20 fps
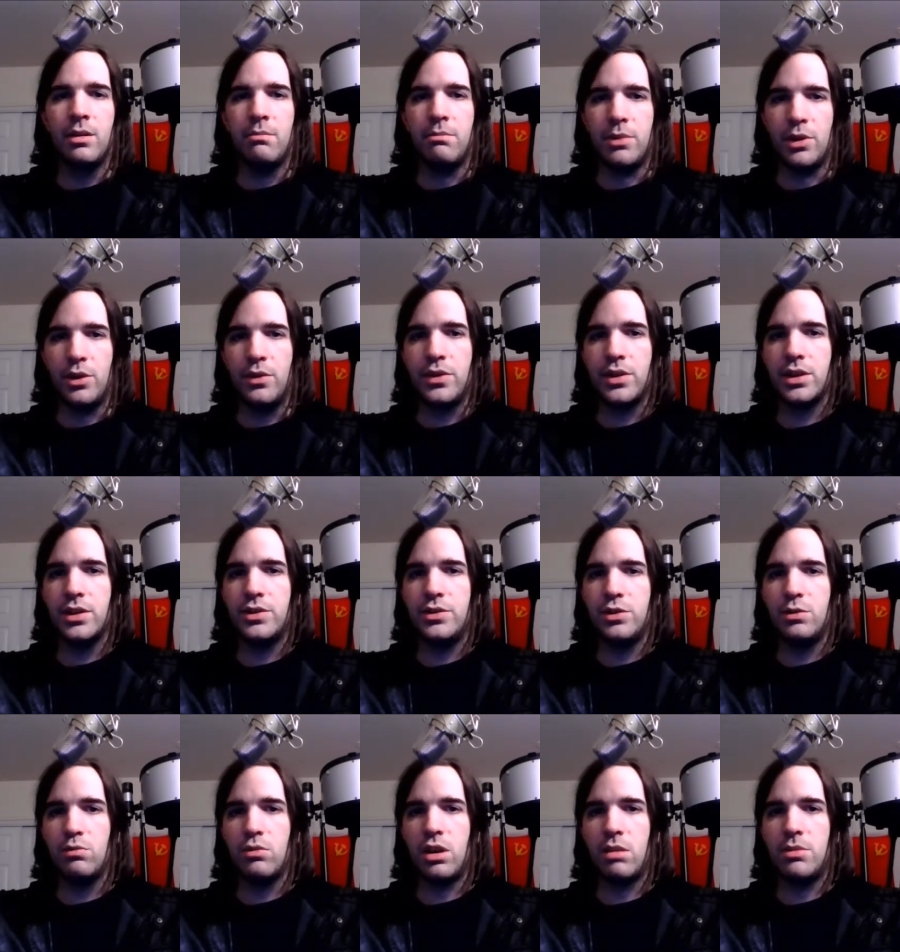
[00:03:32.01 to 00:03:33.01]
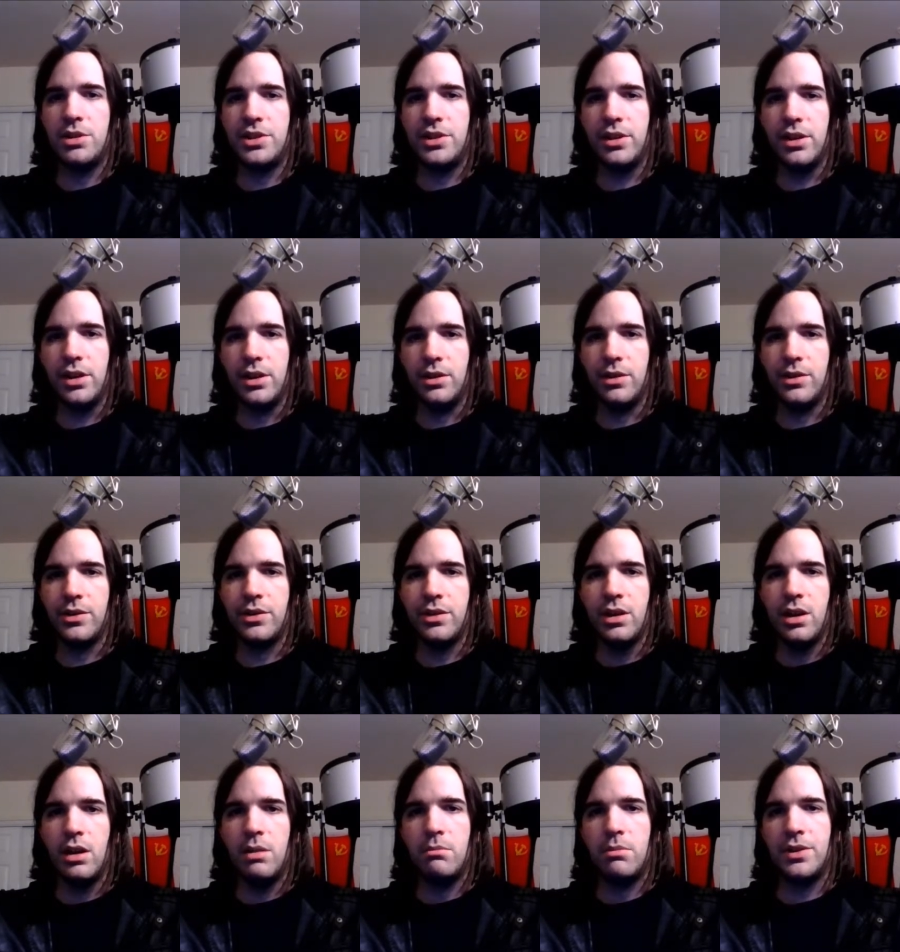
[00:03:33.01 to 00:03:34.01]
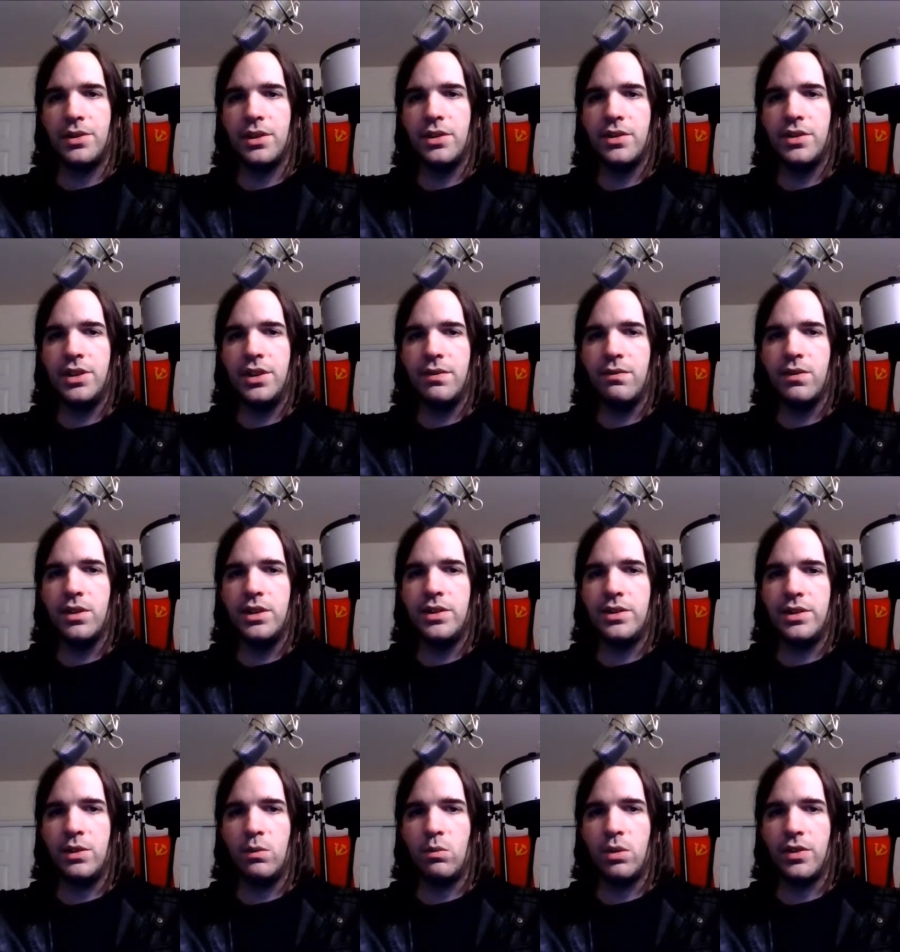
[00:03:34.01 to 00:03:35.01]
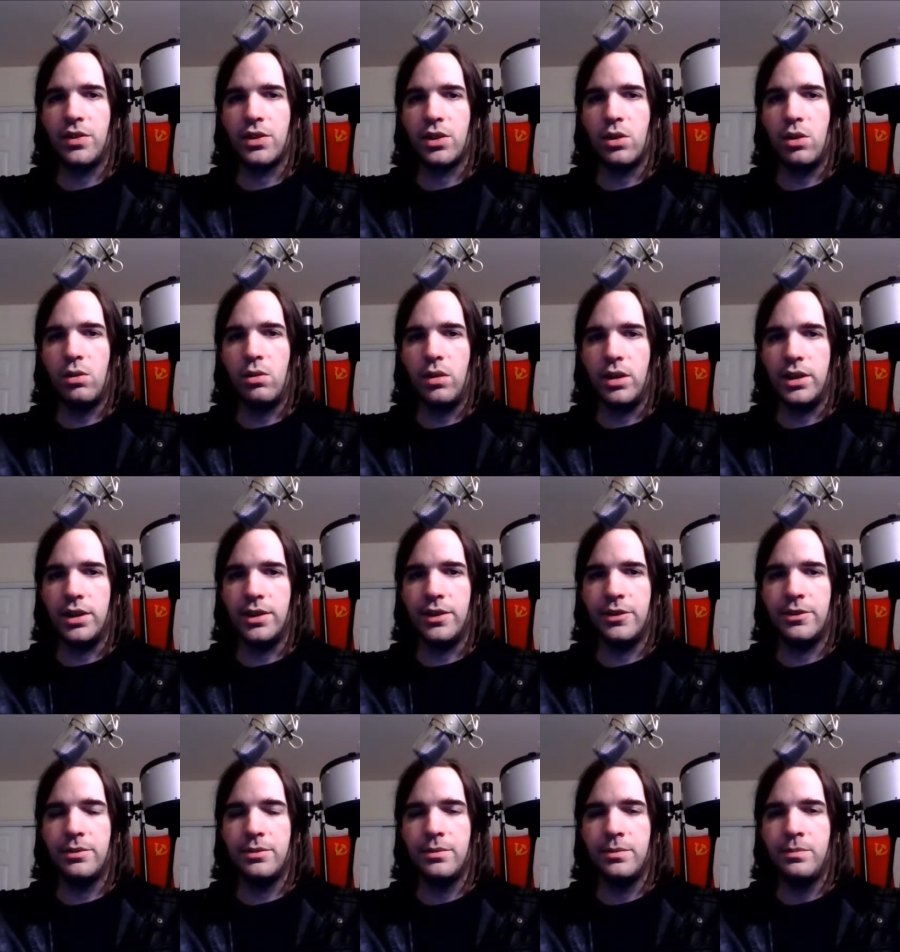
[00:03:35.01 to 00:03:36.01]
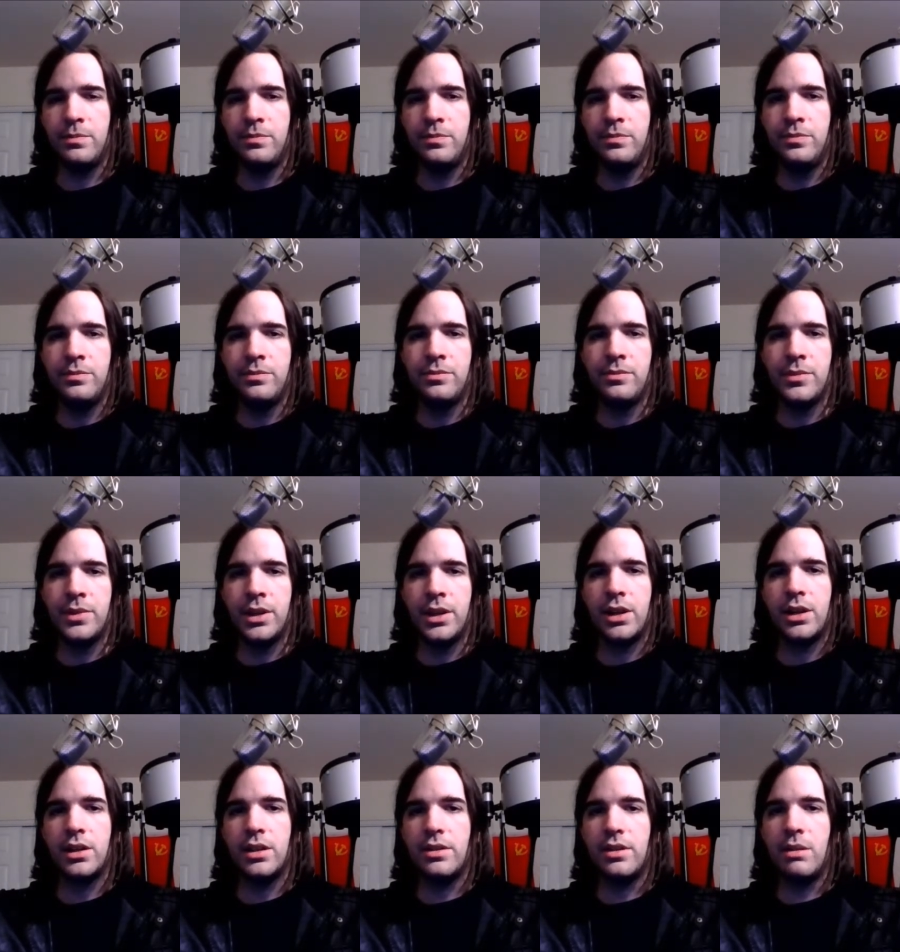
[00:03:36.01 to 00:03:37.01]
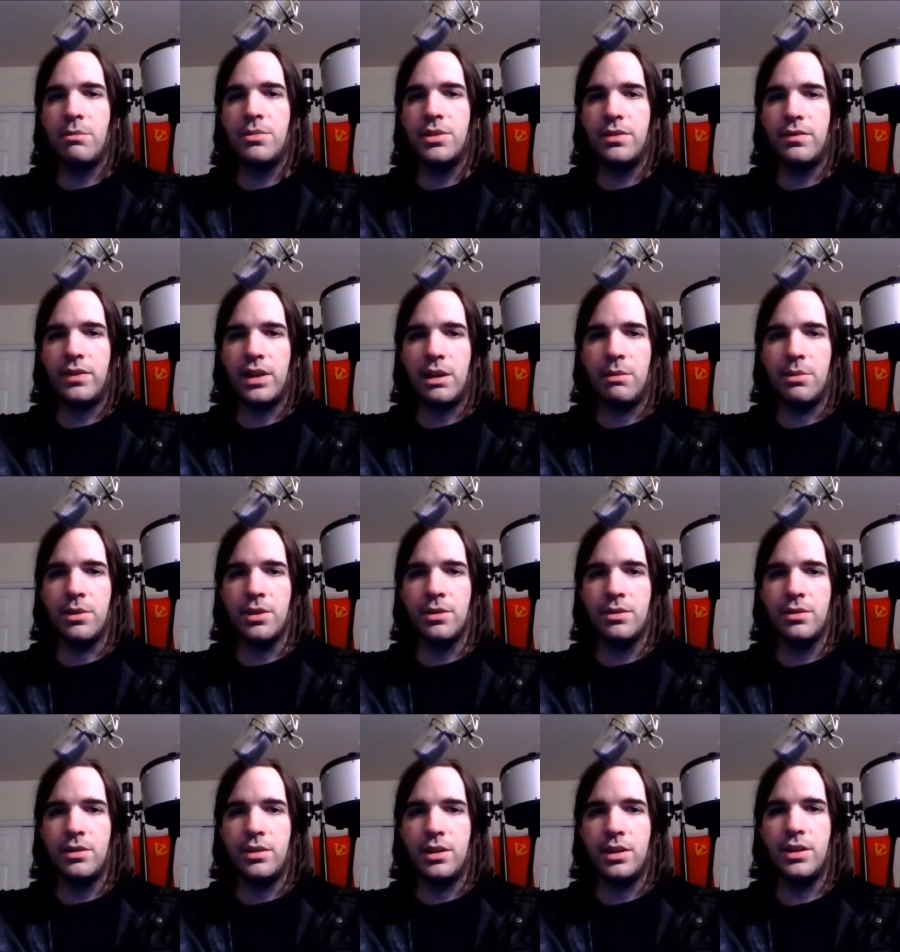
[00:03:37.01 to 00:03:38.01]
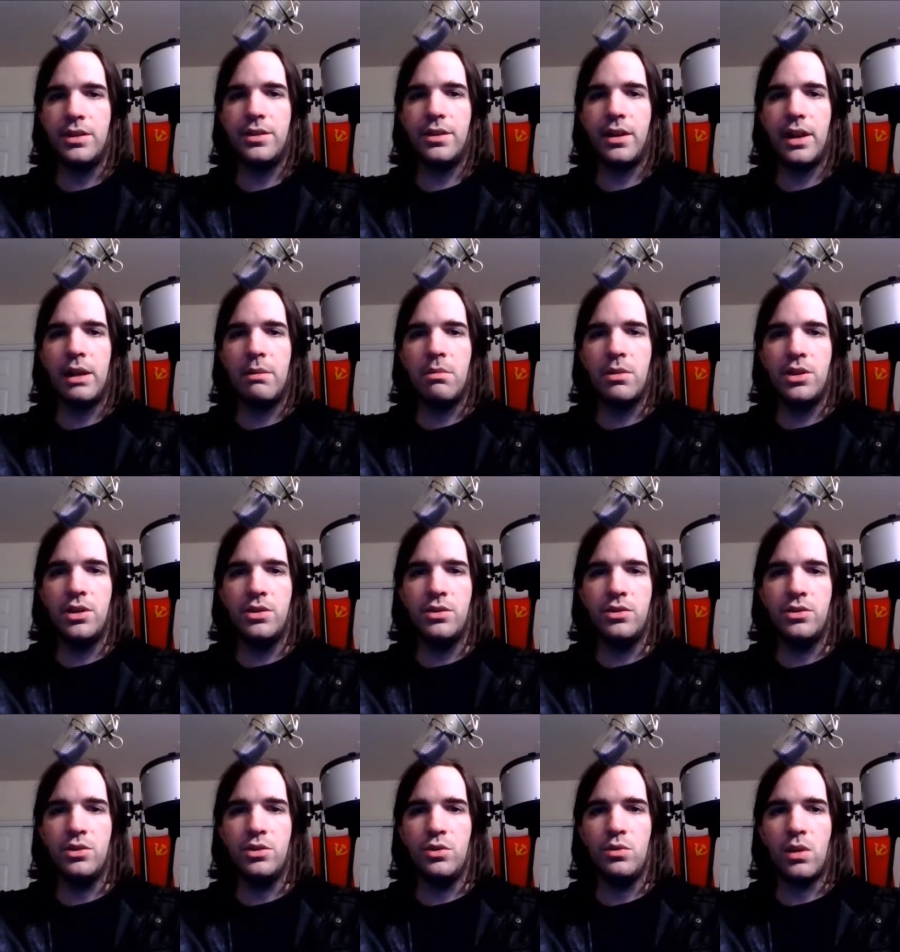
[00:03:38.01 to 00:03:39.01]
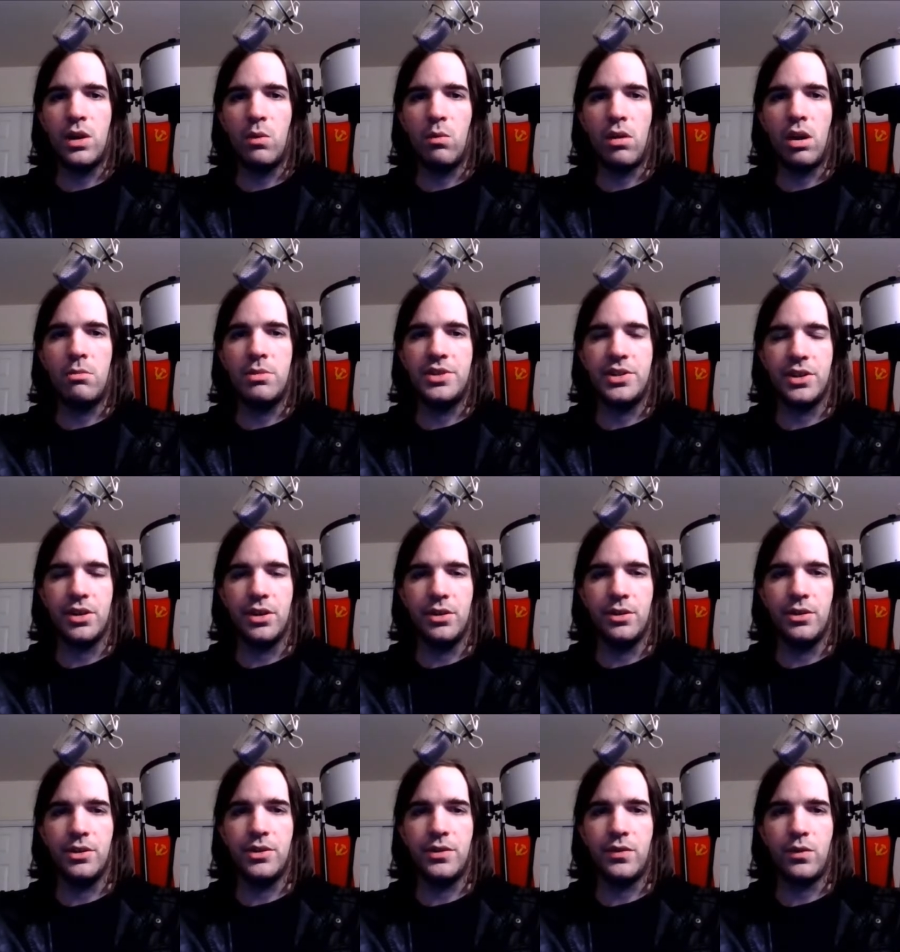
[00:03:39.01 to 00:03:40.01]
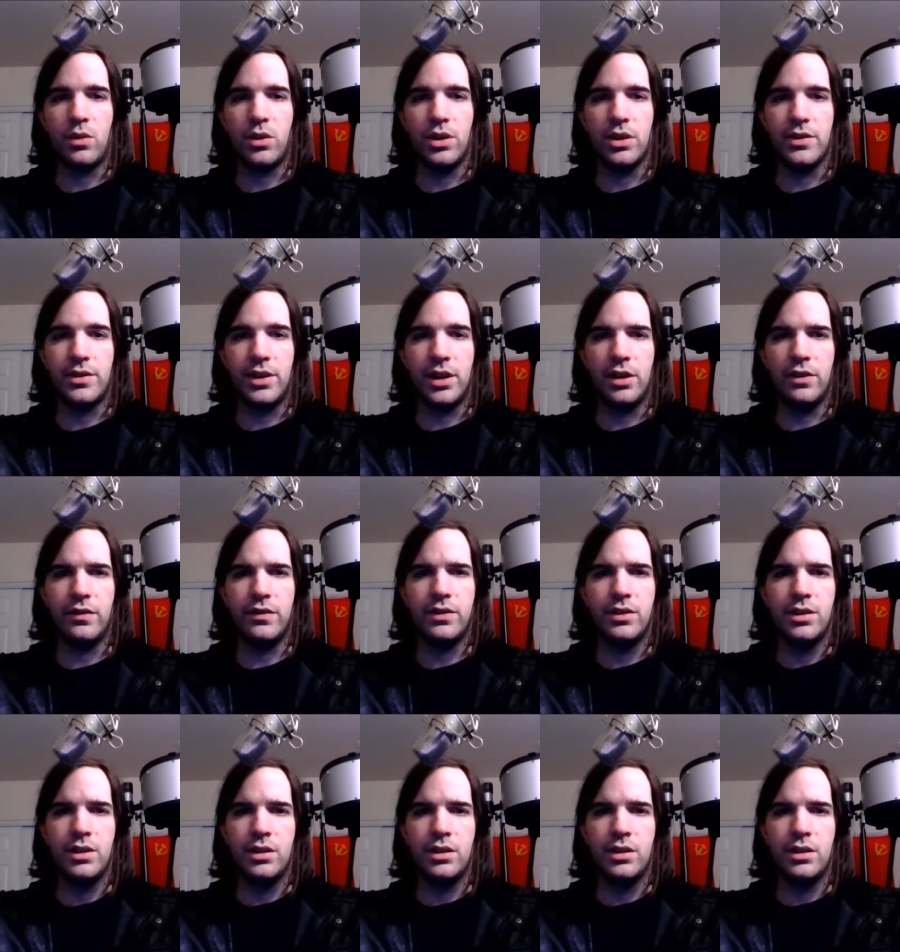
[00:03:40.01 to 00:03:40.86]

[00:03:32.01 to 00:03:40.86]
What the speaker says: Both consume raw materials, but there's a difference in what the goal is. Consumptive labor is the labor you do on raw materials for yourself.